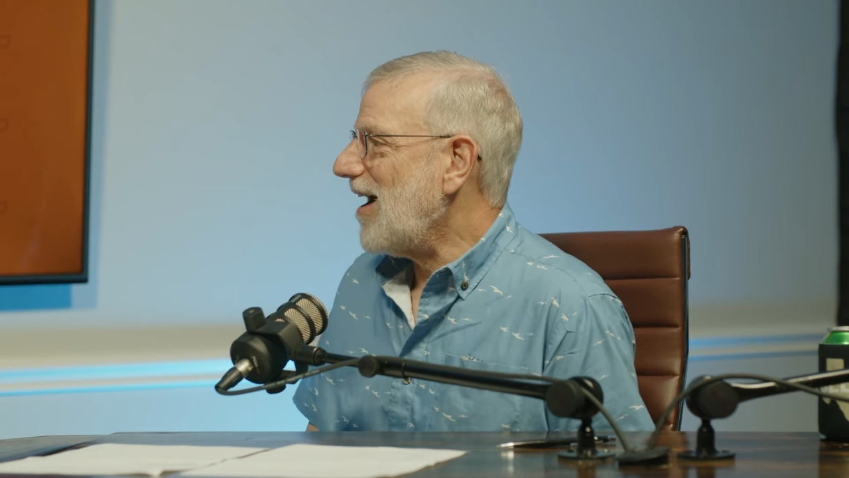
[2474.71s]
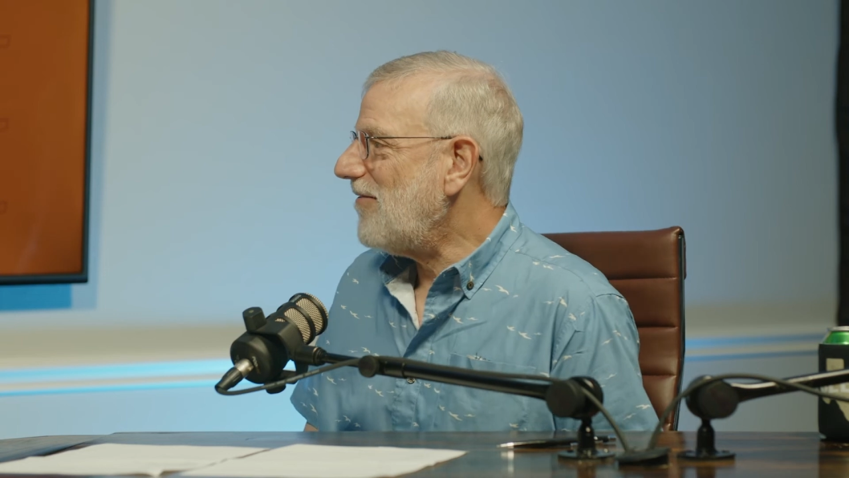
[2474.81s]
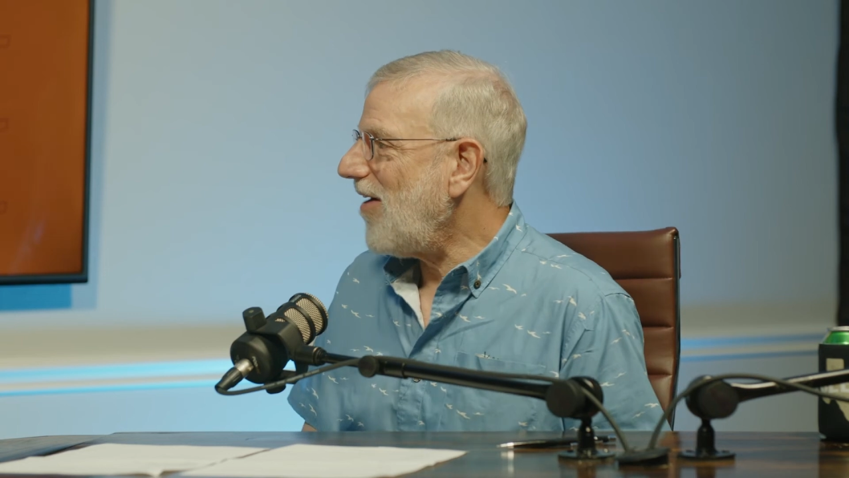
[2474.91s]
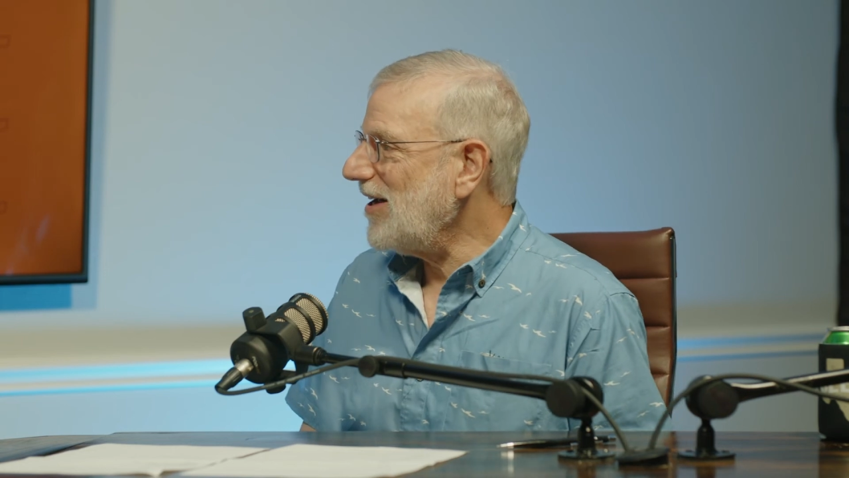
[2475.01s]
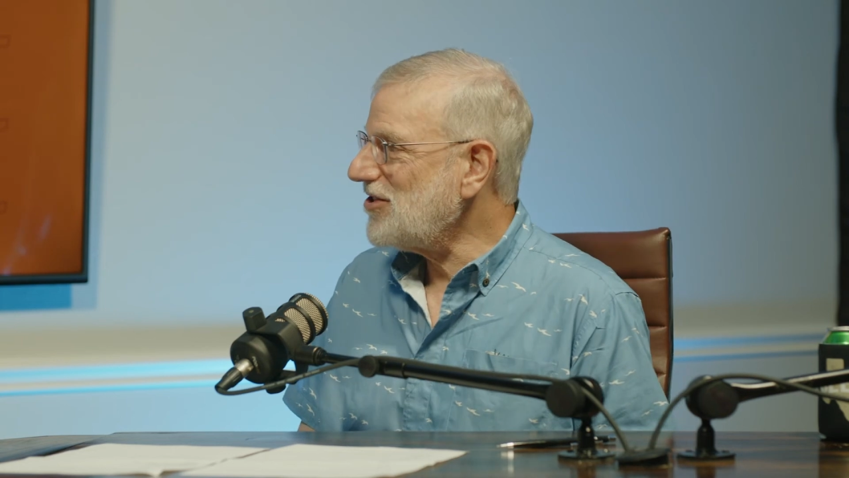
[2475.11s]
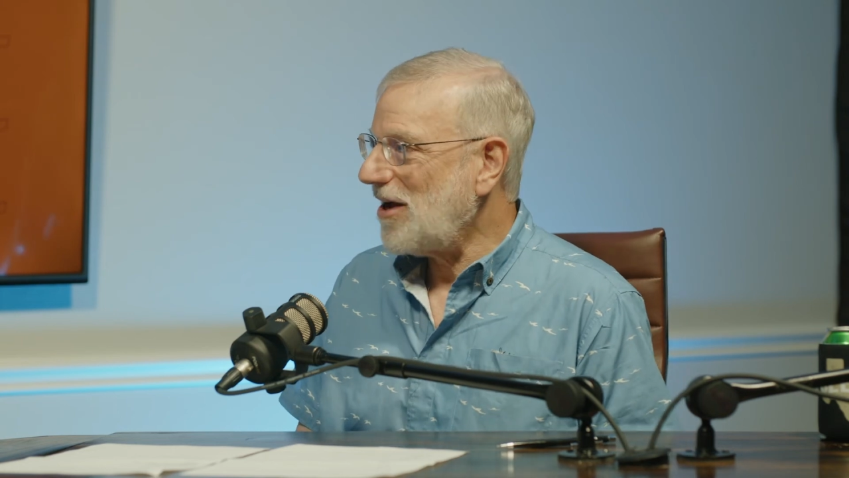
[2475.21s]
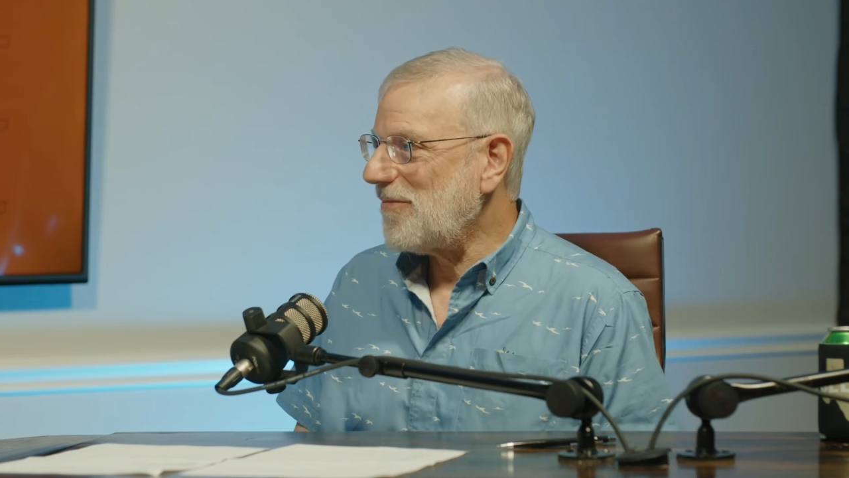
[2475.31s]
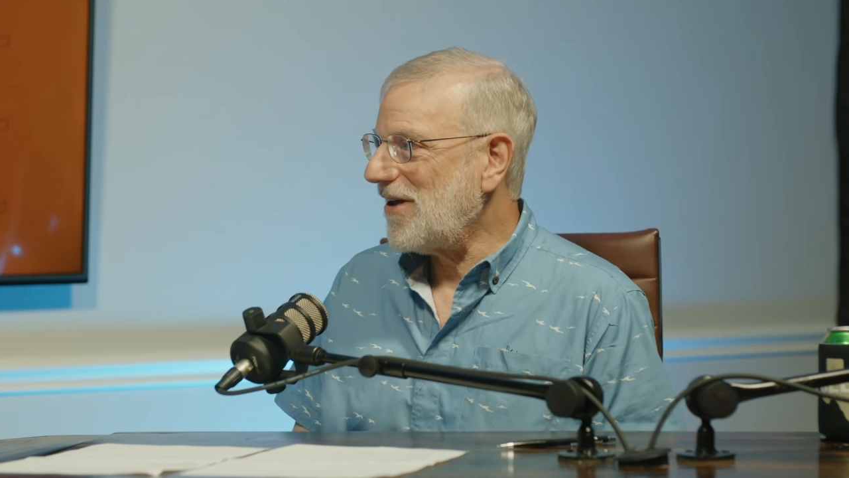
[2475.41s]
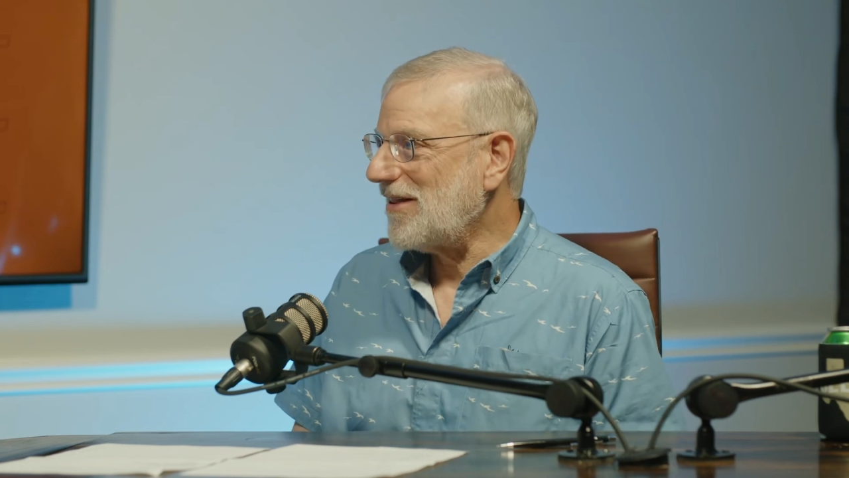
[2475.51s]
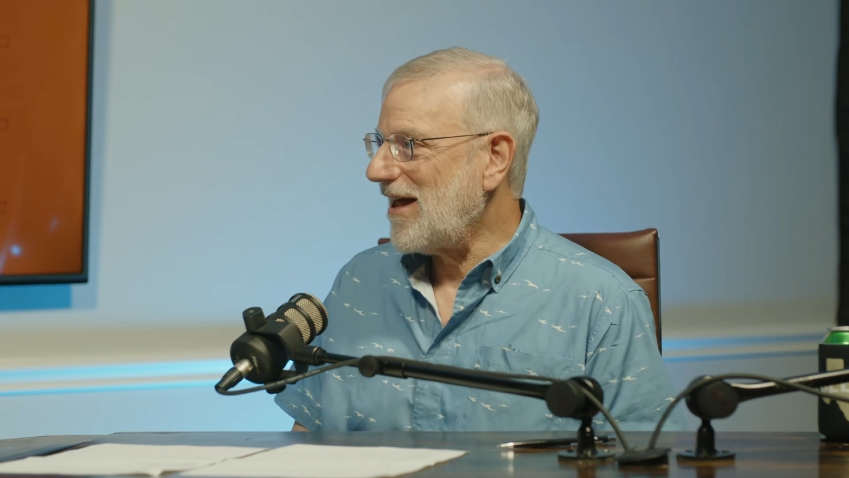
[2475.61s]
I find
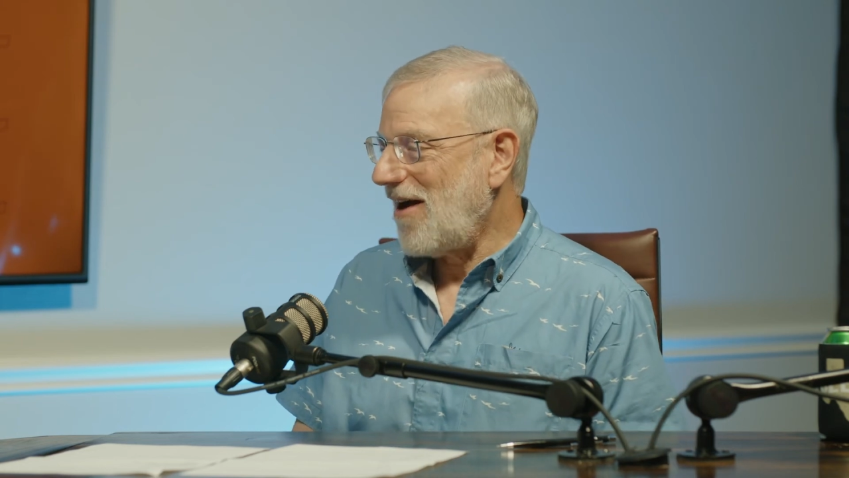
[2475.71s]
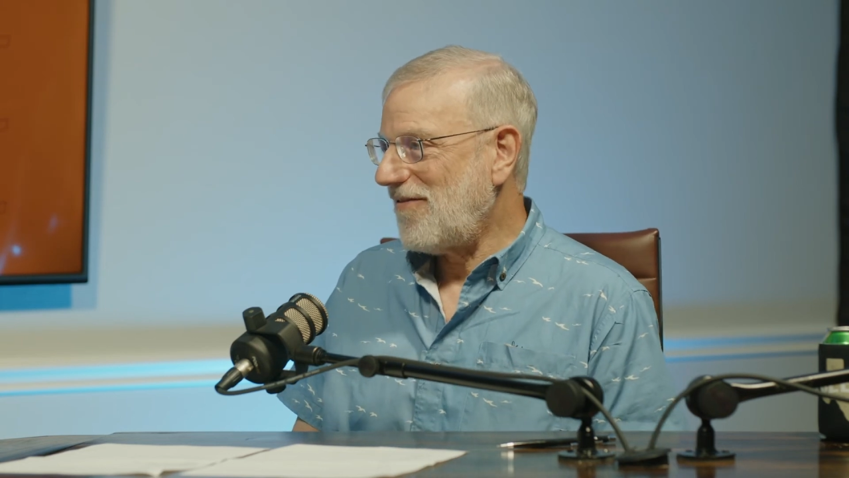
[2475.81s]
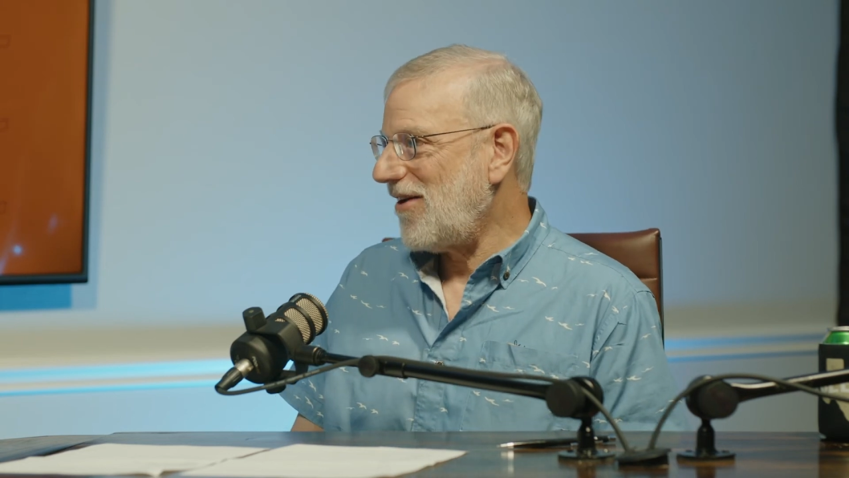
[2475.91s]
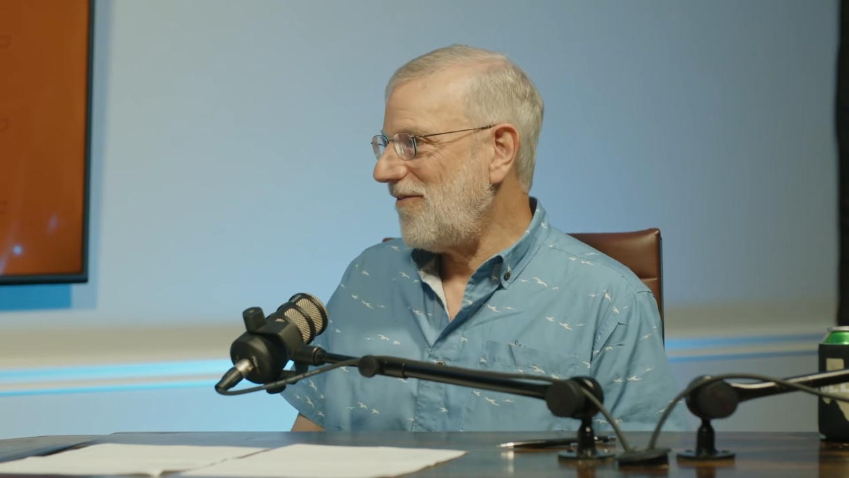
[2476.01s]
something that